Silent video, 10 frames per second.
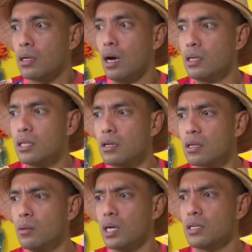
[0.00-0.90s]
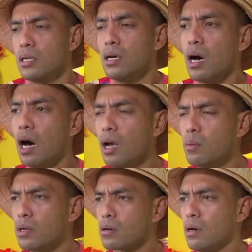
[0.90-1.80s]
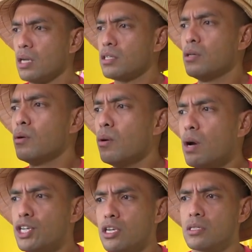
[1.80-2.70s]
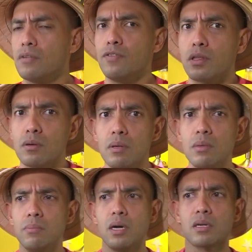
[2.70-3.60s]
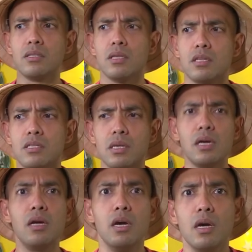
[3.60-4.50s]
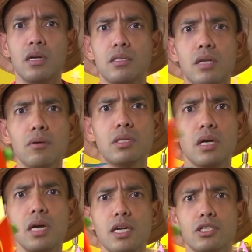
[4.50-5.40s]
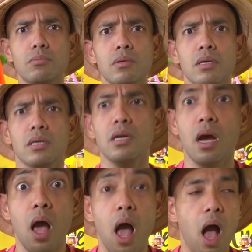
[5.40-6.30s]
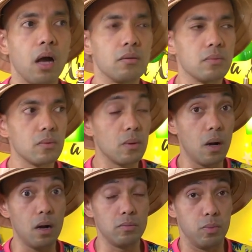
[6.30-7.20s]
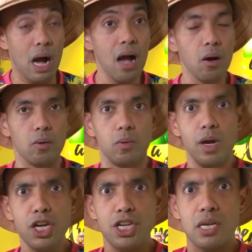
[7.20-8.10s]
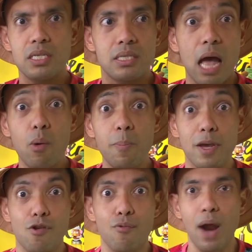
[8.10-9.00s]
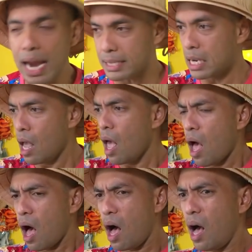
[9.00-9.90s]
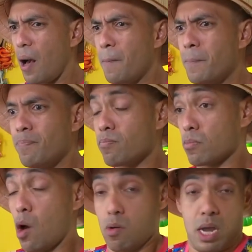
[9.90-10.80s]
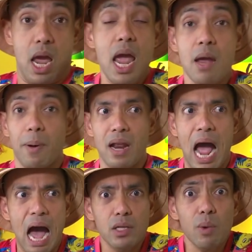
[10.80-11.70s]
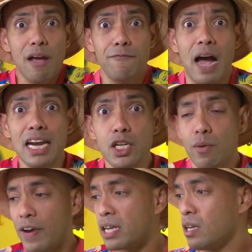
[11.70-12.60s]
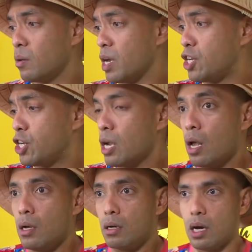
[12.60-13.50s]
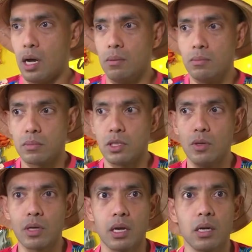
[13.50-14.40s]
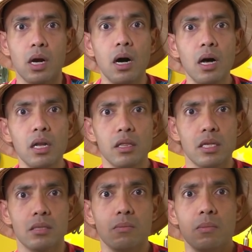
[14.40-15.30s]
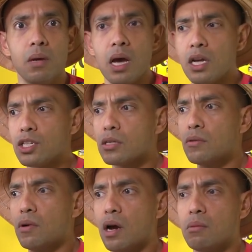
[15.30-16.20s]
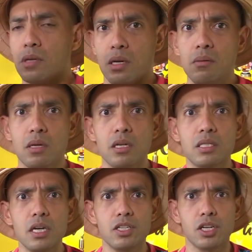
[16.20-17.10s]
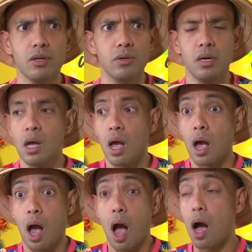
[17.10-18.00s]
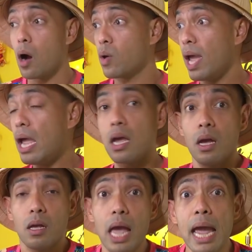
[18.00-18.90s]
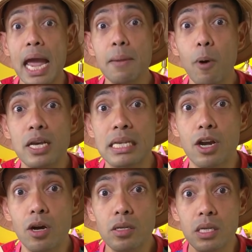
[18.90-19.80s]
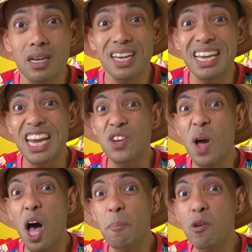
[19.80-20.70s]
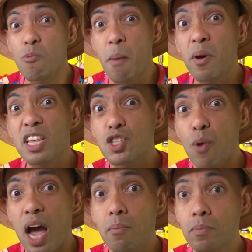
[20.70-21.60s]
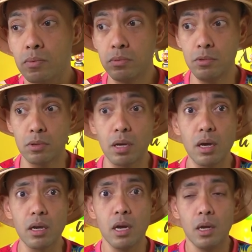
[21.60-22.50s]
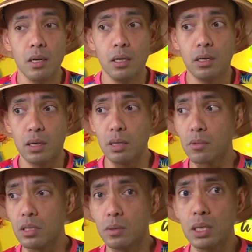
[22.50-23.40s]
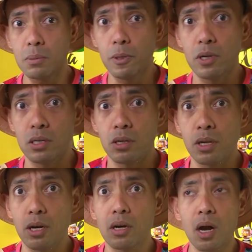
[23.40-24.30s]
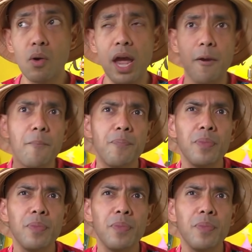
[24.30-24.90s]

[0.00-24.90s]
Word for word: I tell you what, I will grant you wishes if you throw me back into the sea and don't eat me. Wow, wishes? That would be great. Um, okay, but how do I find you if I need a wish? Um, you can call on this magical rhyme that I'm gonna teach you. Okay, eh, hey boys and girls, can you help me remember this rhyme? Okay, I'm gonna whisper in your ear. Okay.